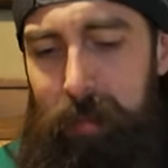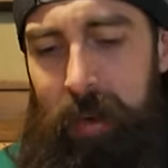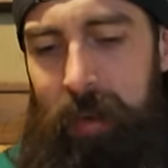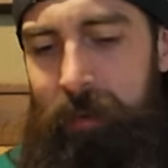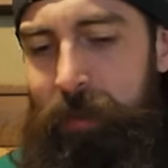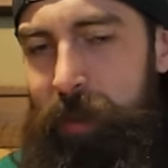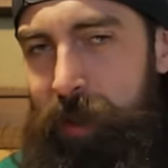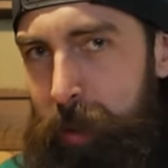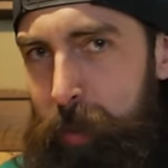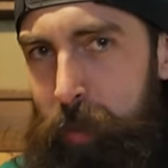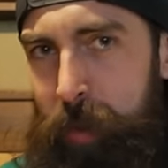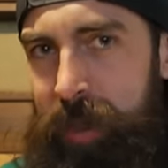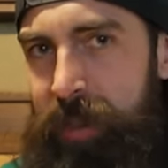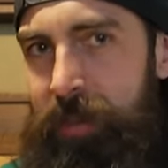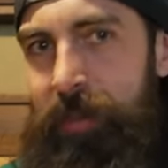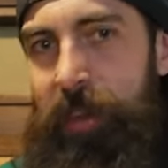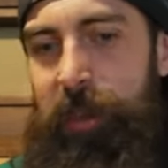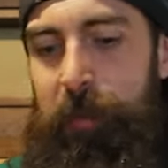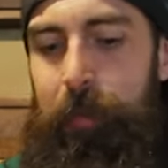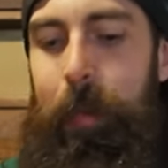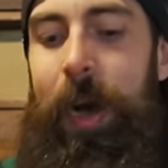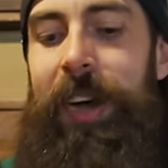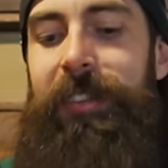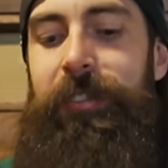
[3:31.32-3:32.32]
For some reason
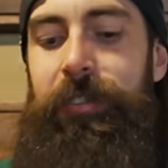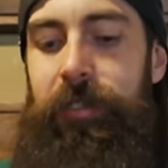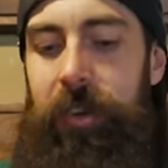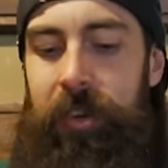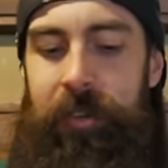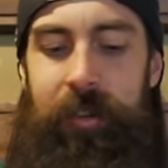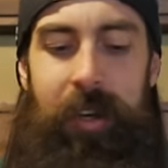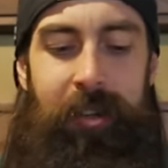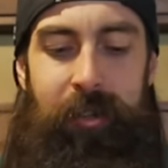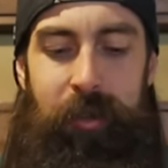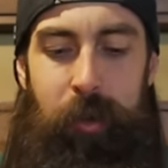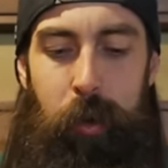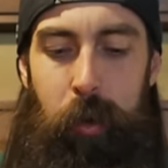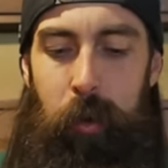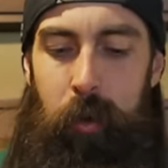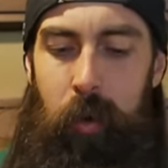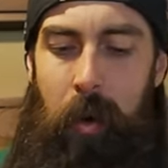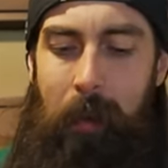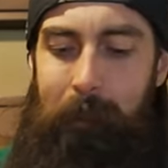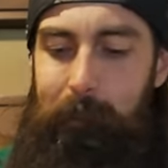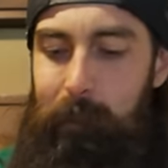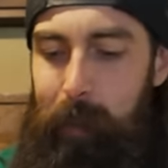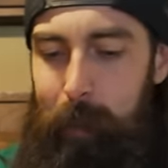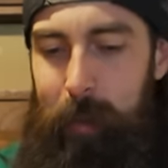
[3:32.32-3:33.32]
there's pasta in there too,
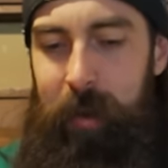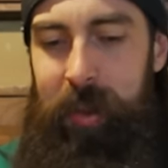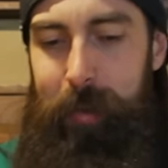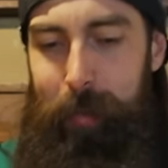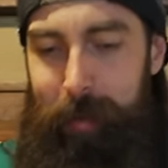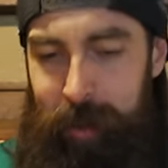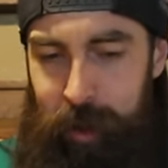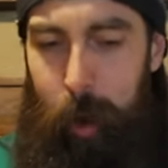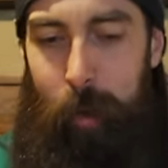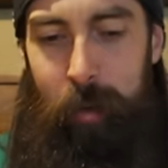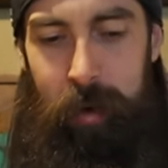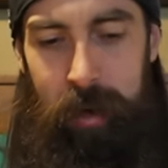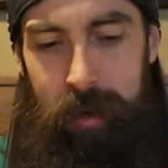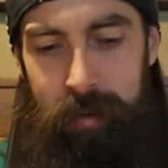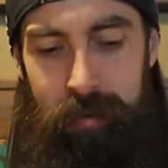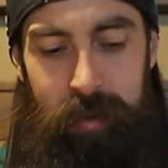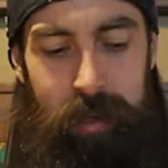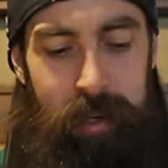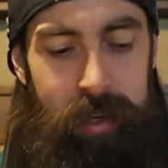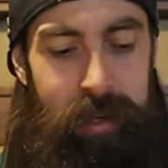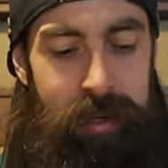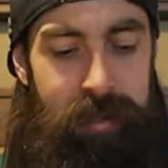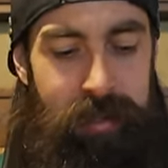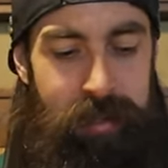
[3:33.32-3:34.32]
but the majority of
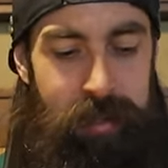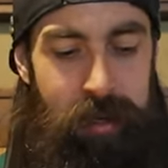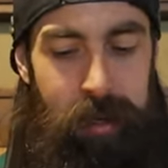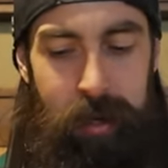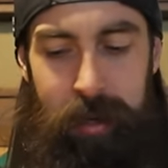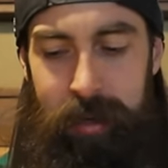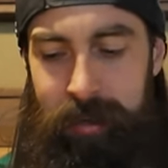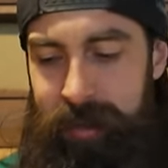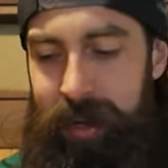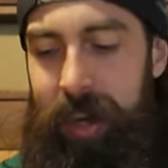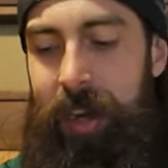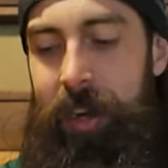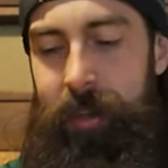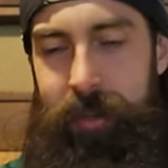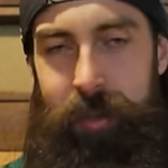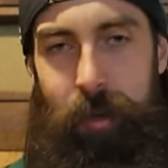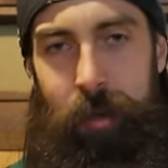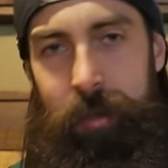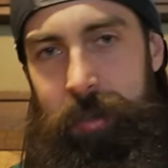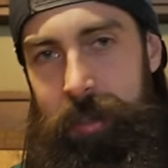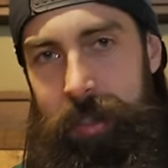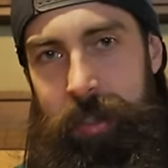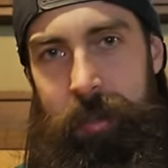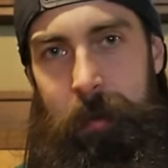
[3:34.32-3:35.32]
it is tater
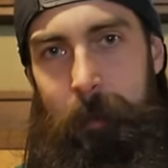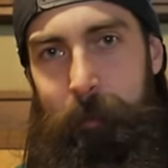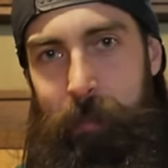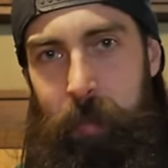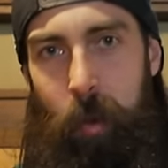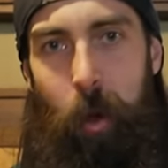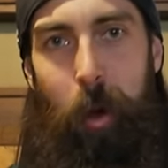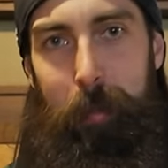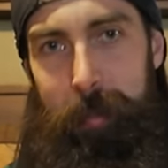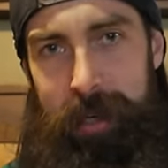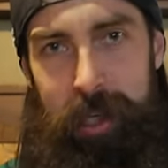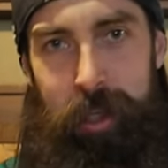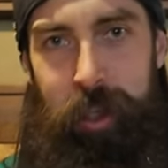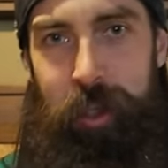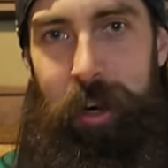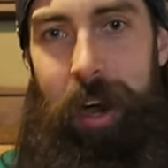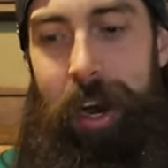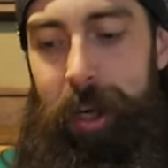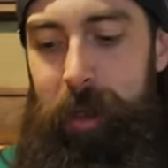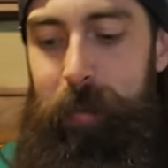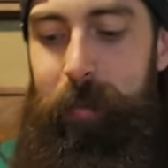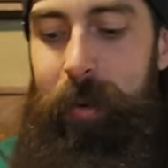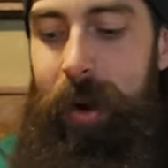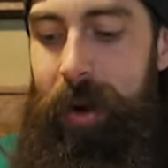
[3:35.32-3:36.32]
tots, or miniature
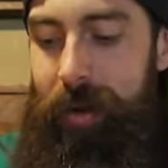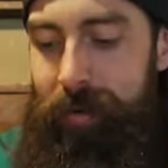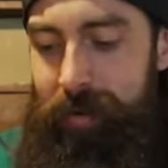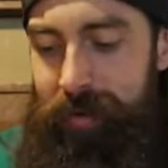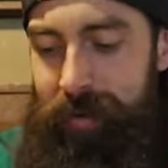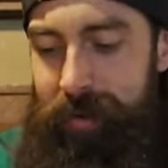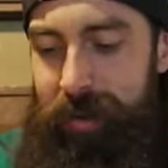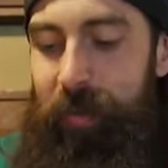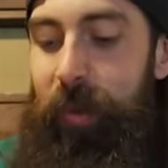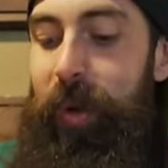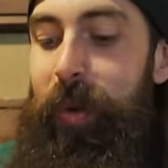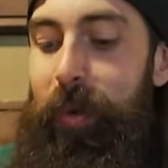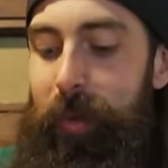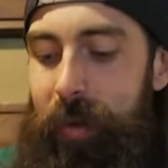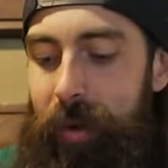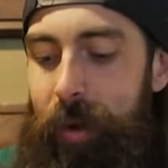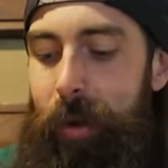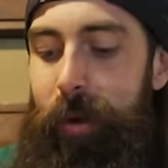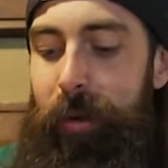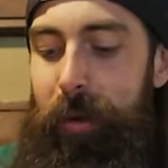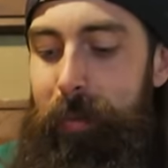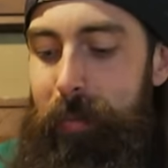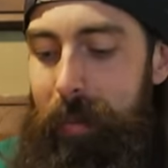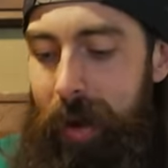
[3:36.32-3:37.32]
hash browns as we would
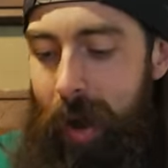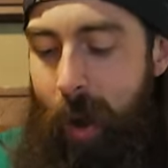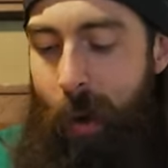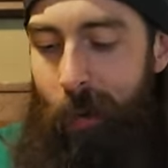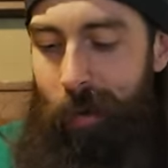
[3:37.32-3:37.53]
call them.